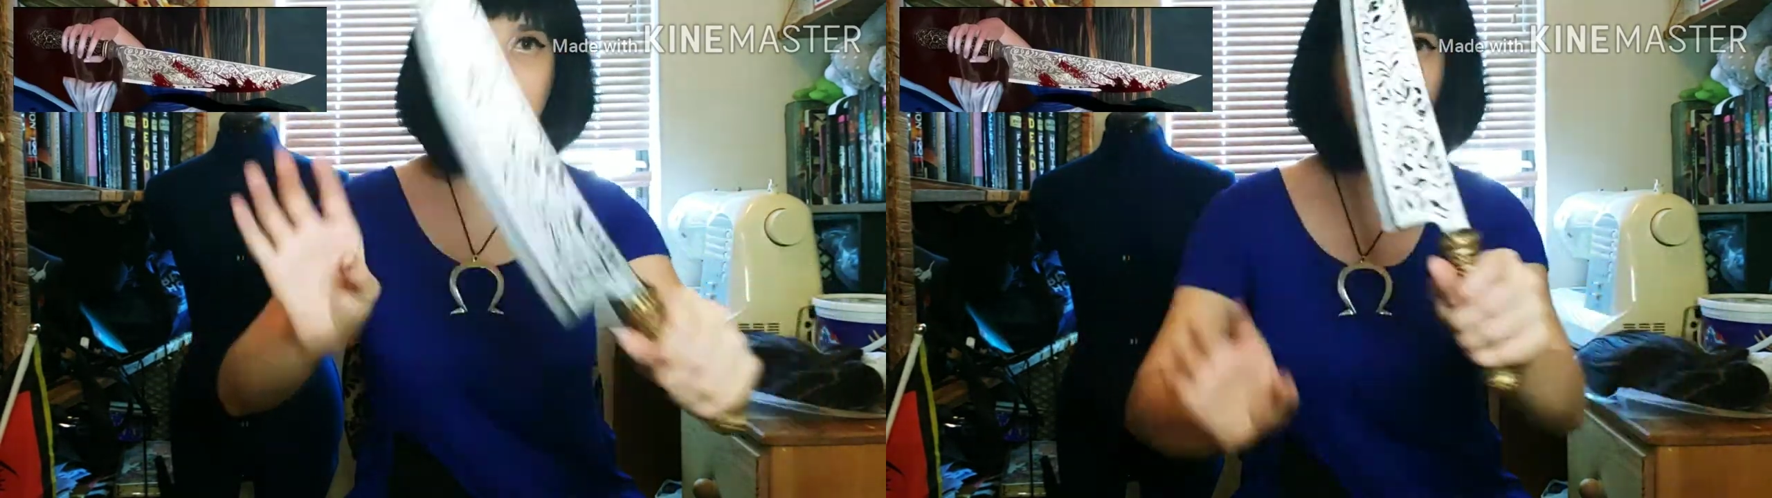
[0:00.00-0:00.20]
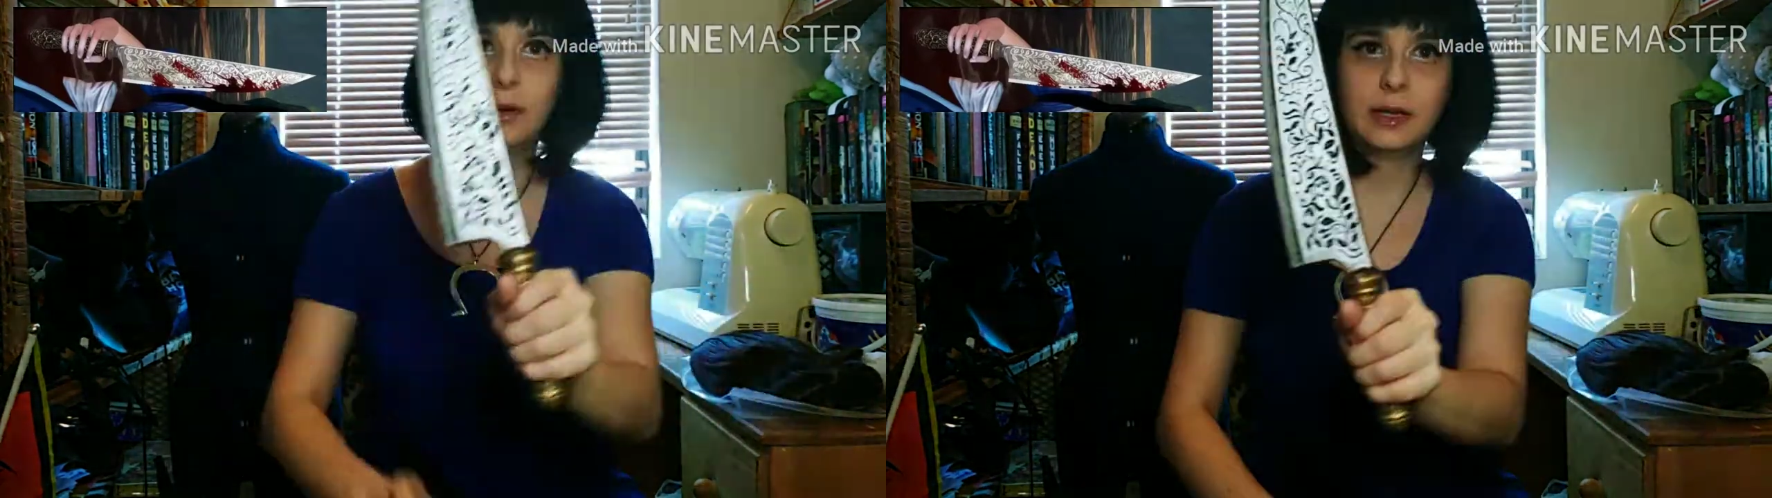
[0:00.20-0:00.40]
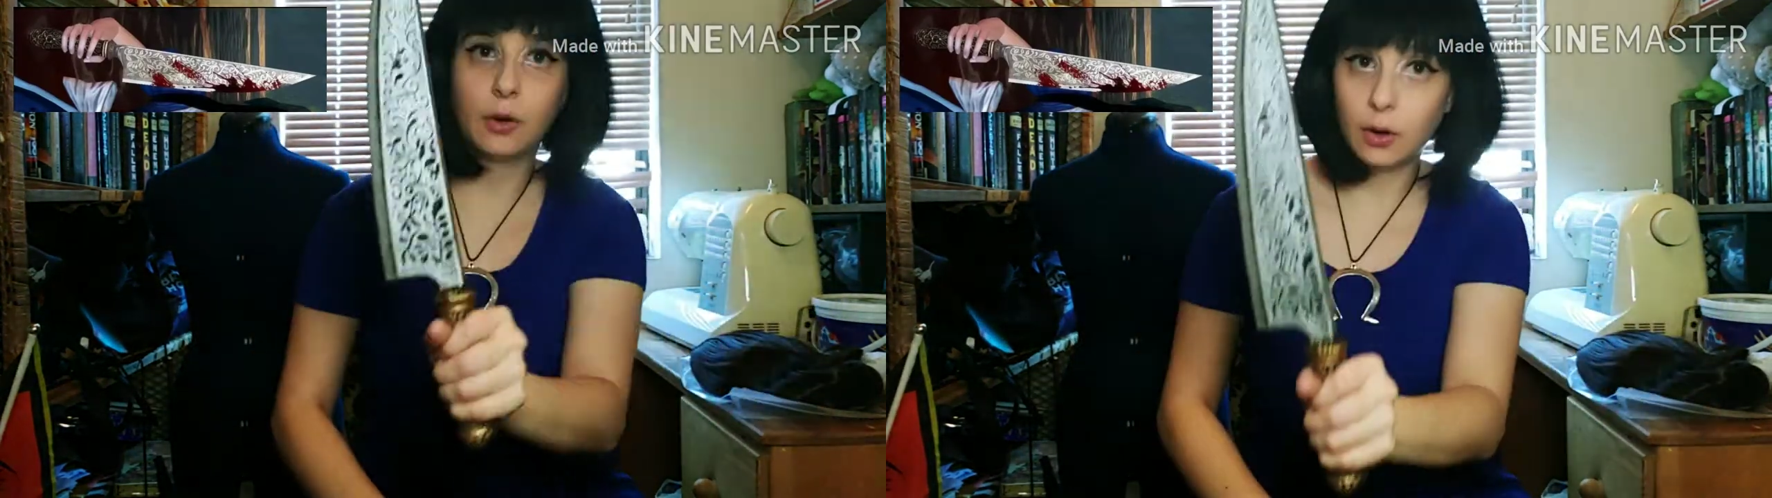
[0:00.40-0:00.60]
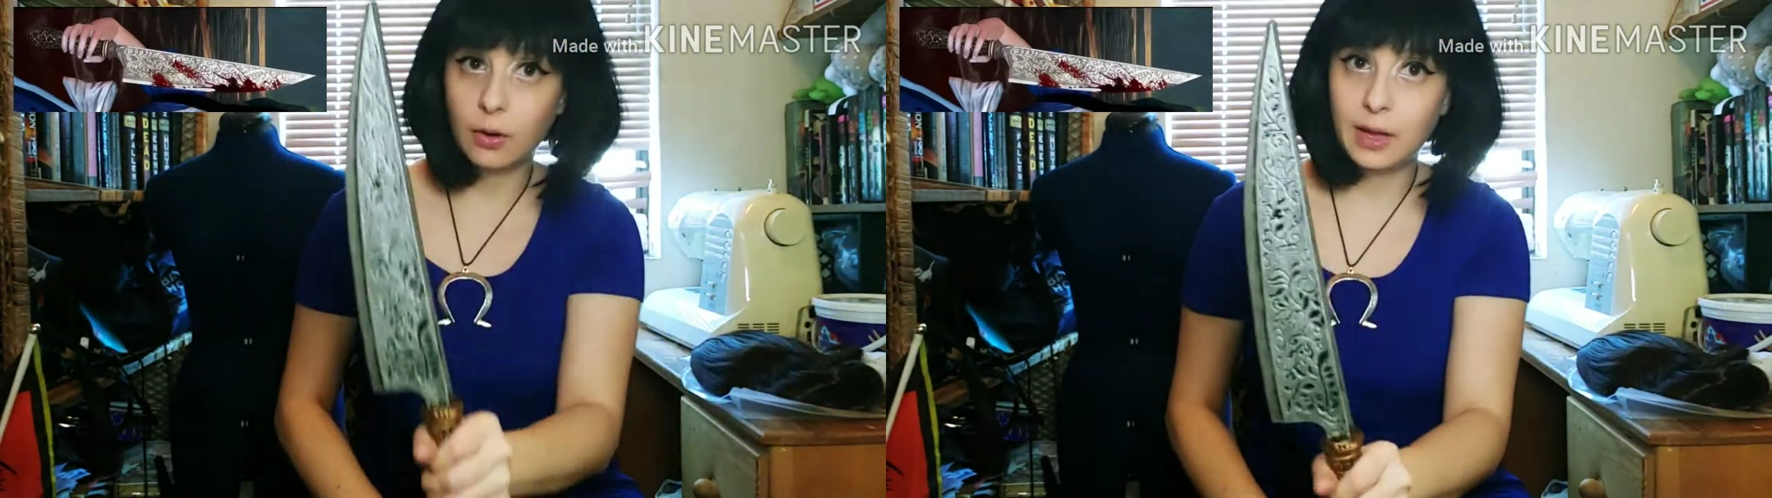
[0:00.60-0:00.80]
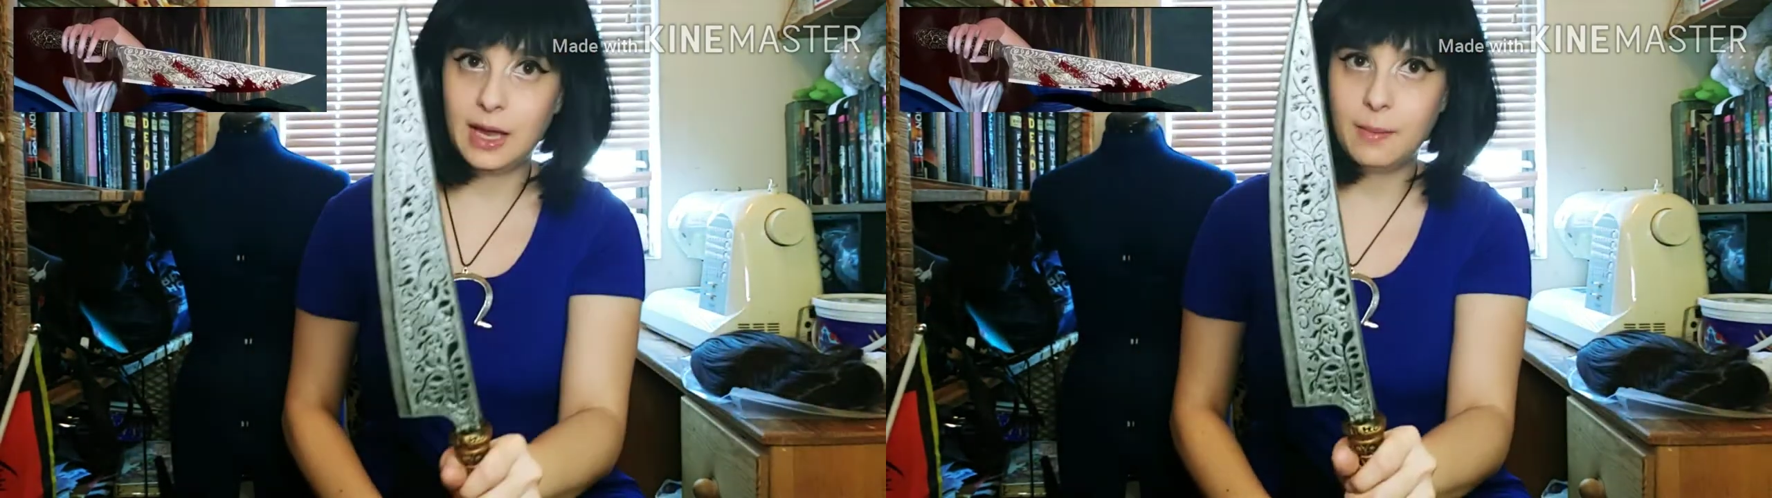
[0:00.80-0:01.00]
So when it's
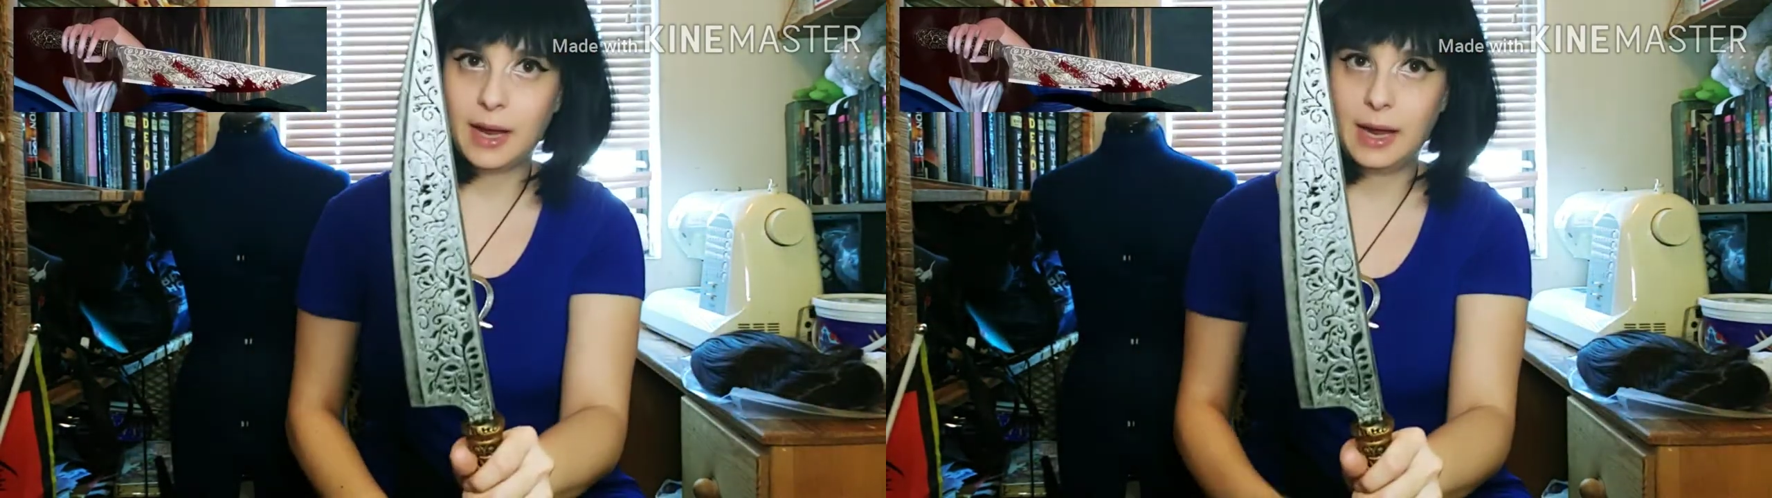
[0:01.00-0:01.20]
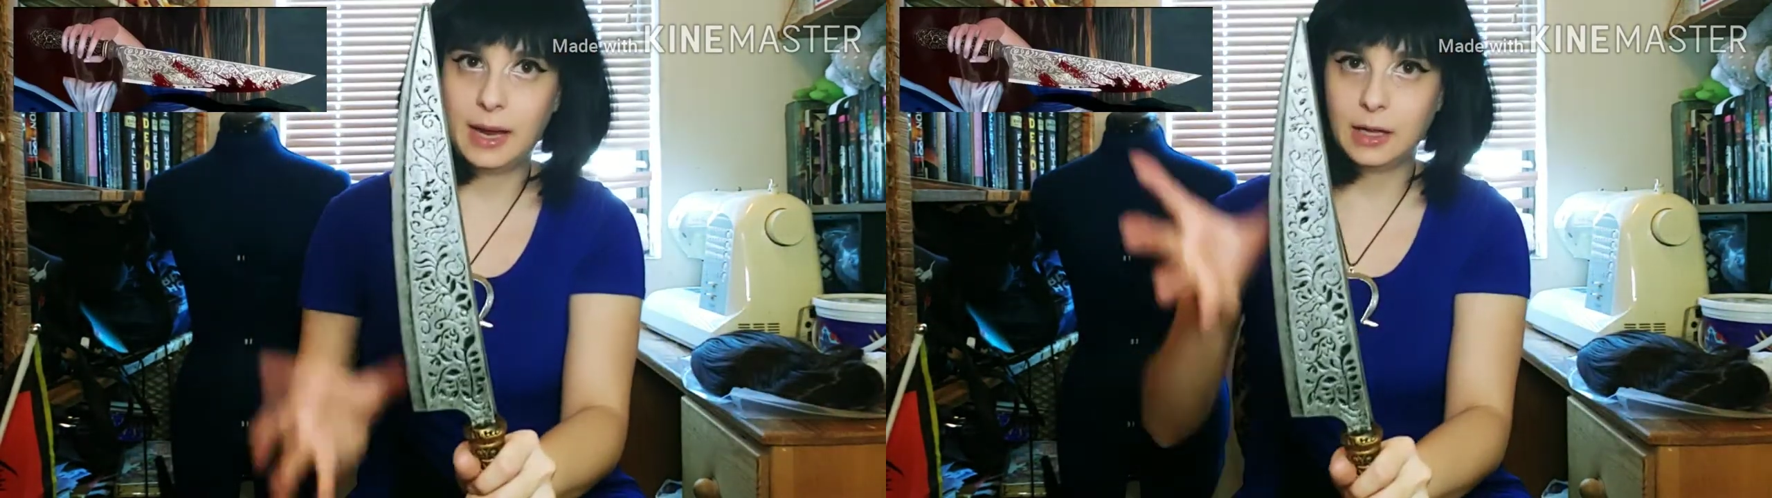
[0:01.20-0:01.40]
in my hand,